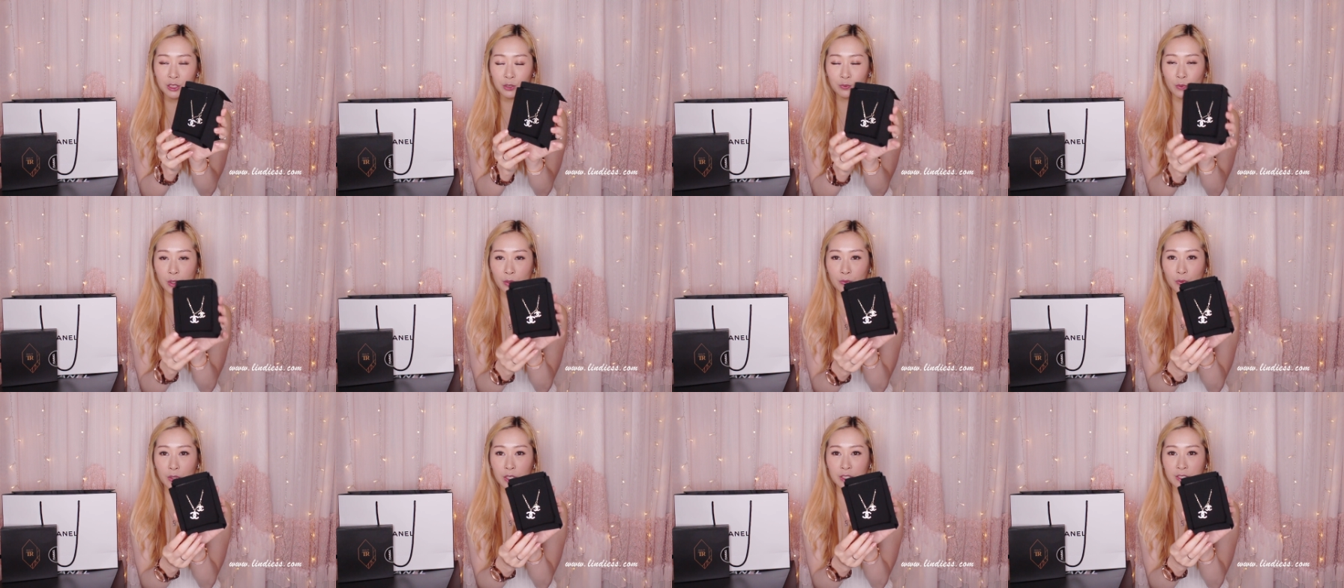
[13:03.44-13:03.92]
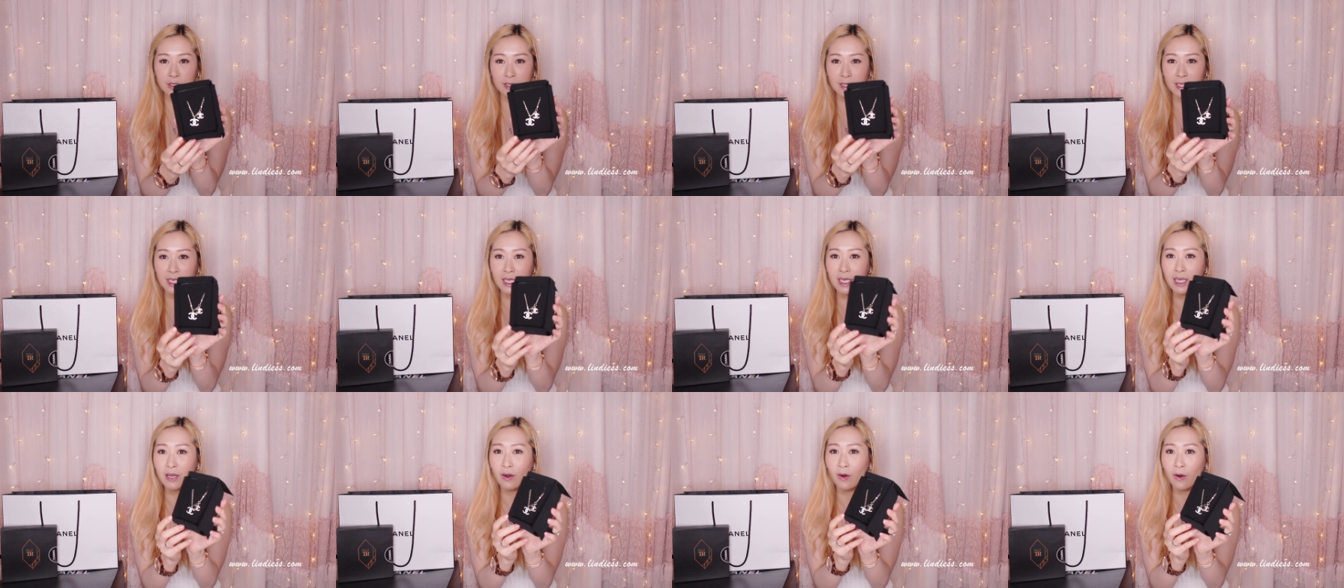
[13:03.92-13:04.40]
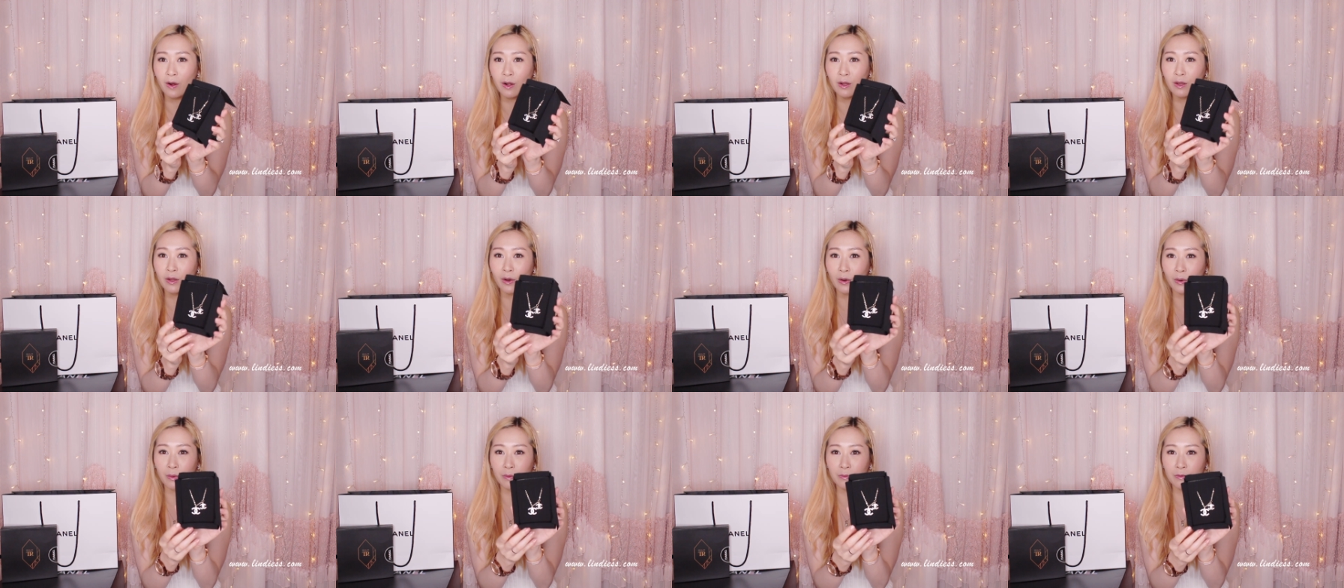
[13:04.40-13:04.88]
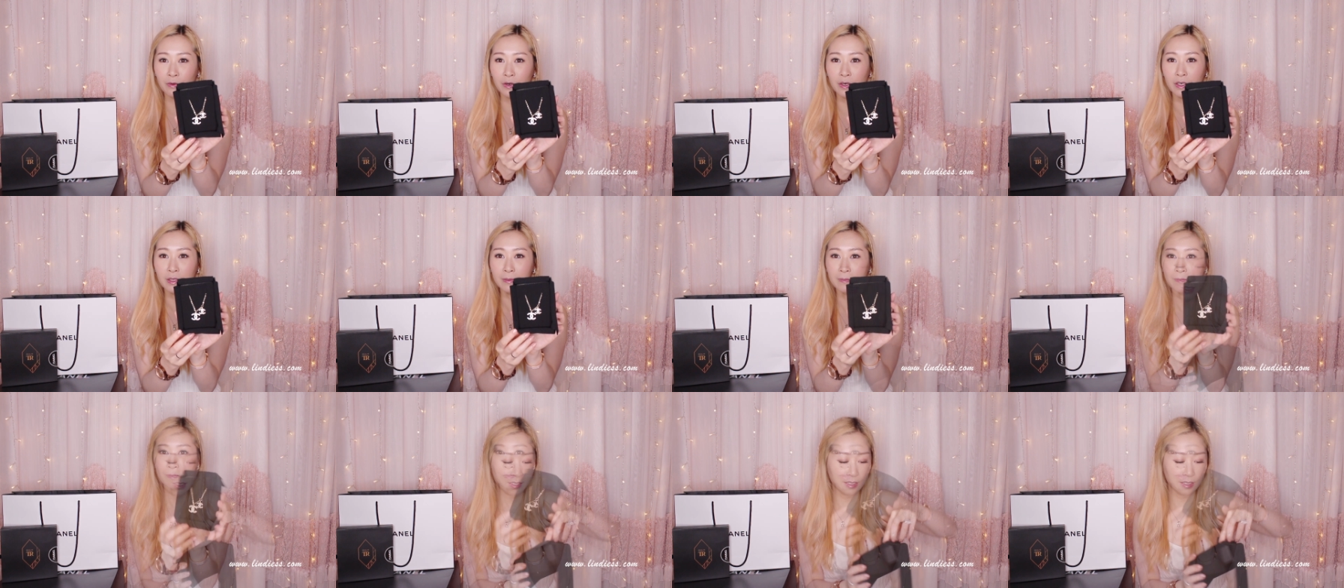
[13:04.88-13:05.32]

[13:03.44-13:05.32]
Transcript: Swarovski all over.